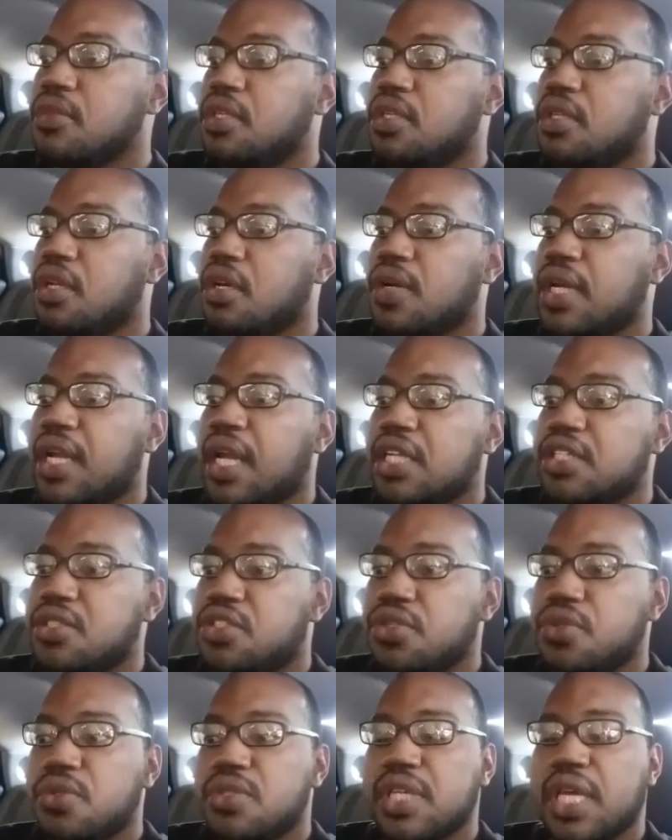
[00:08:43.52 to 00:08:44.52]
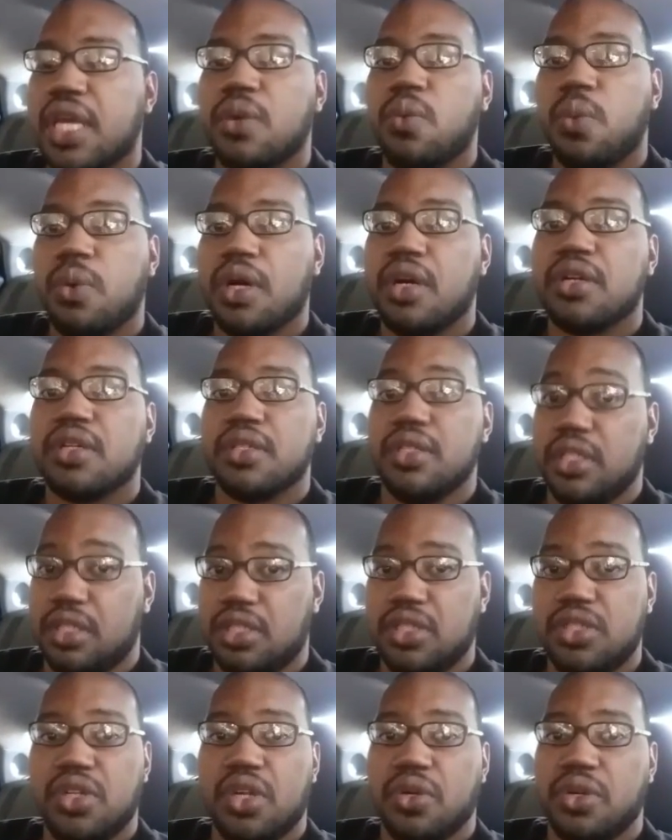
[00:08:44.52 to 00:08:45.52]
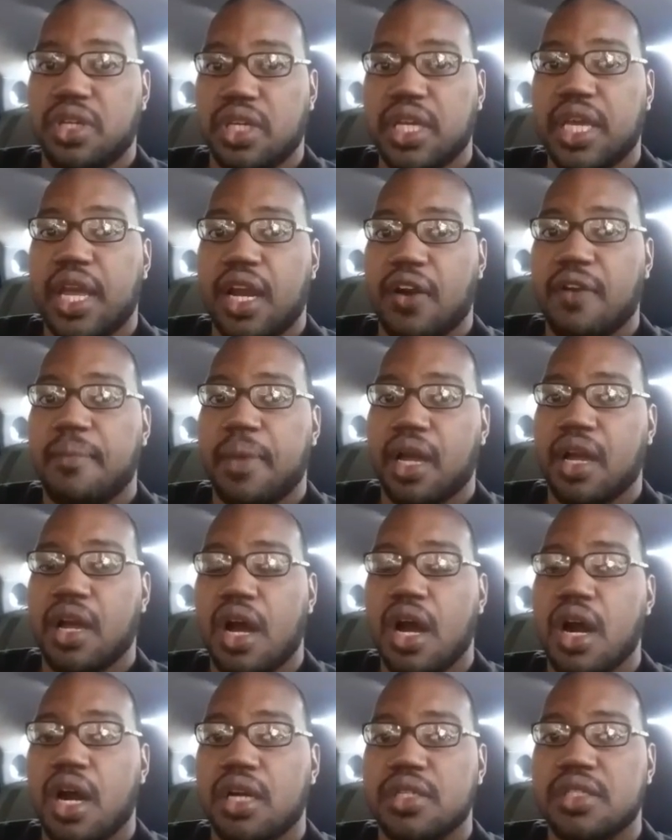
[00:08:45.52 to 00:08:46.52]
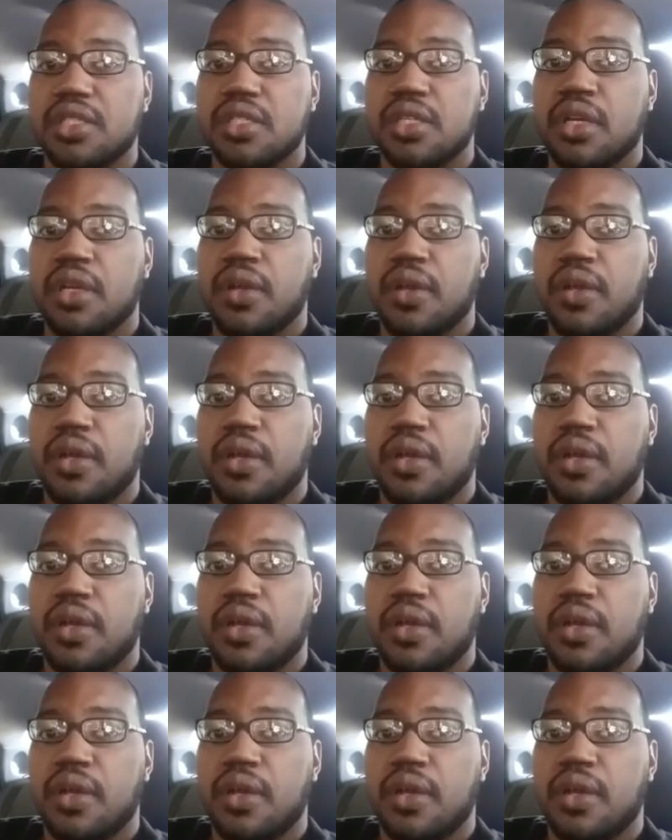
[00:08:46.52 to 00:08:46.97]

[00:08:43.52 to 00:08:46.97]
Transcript: You know, and I do take, well, you know, good care of my cars.